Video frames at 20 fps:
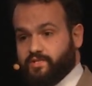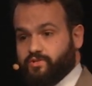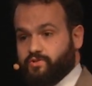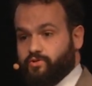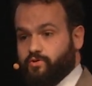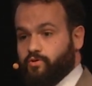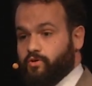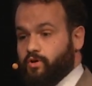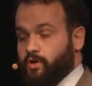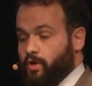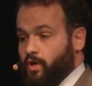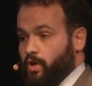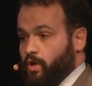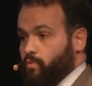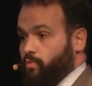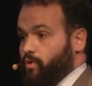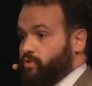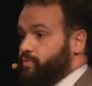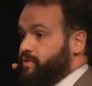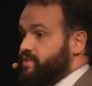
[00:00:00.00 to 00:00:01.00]
So
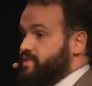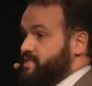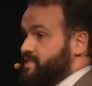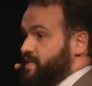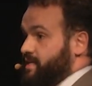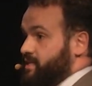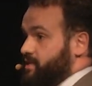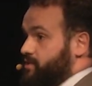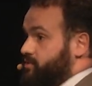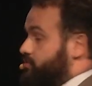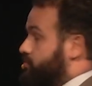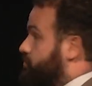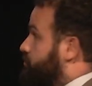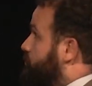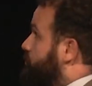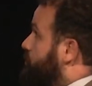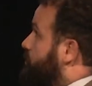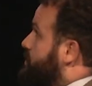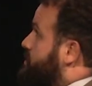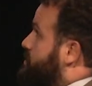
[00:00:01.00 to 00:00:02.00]
what we decided to
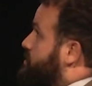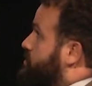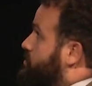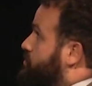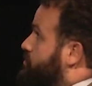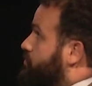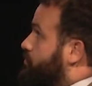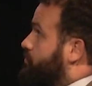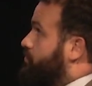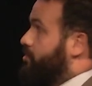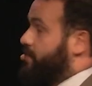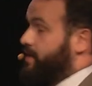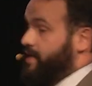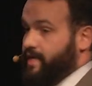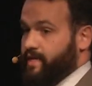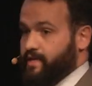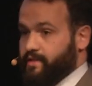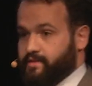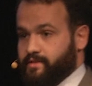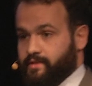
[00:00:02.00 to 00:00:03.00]
do is to
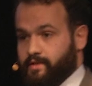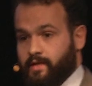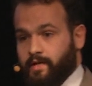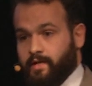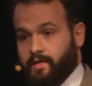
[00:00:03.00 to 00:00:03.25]
create